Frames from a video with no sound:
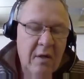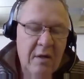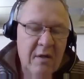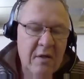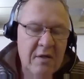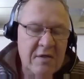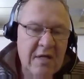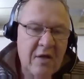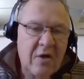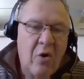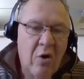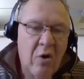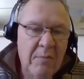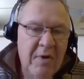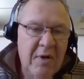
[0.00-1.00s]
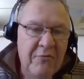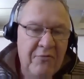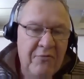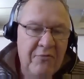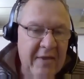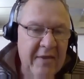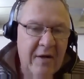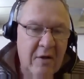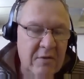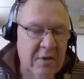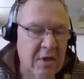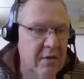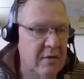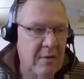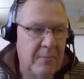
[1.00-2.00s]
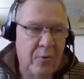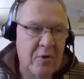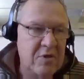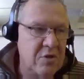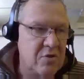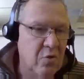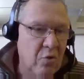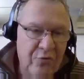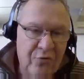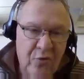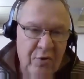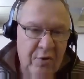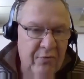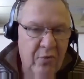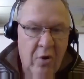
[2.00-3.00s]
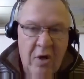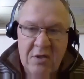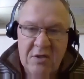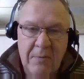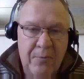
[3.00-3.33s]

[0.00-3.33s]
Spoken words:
instead of calling them in and finding out that the person's going through a divorce,